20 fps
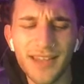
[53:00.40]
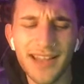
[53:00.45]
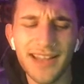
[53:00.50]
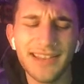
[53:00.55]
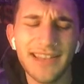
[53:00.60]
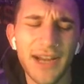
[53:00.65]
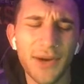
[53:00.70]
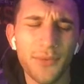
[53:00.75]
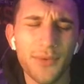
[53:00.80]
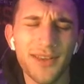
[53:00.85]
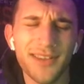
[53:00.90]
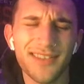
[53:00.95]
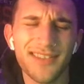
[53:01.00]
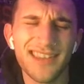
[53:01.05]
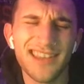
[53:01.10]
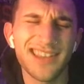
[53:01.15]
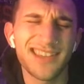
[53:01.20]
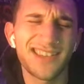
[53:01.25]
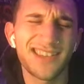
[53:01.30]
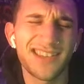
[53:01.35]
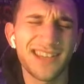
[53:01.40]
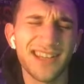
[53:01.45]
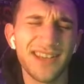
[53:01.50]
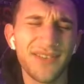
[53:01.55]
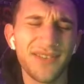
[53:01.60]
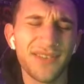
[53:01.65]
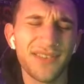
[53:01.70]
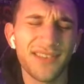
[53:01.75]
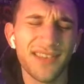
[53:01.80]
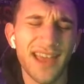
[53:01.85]
There was the
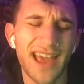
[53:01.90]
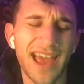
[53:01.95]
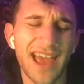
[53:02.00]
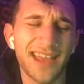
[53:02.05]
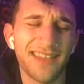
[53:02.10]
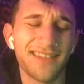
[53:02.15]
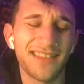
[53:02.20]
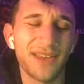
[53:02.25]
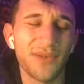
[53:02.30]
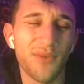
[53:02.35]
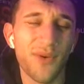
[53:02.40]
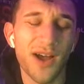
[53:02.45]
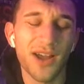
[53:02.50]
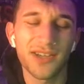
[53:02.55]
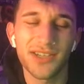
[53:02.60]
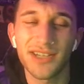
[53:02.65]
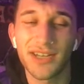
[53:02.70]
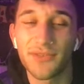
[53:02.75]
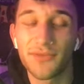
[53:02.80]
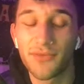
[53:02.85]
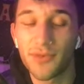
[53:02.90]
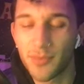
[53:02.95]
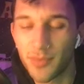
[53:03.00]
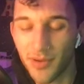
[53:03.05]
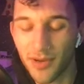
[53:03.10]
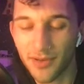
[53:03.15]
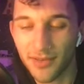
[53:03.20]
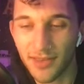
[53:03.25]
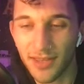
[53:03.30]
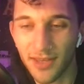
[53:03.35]
Chiefs and the Washington
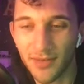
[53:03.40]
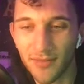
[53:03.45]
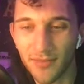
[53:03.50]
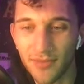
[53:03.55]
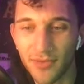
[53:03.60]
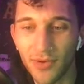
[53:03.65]
football team.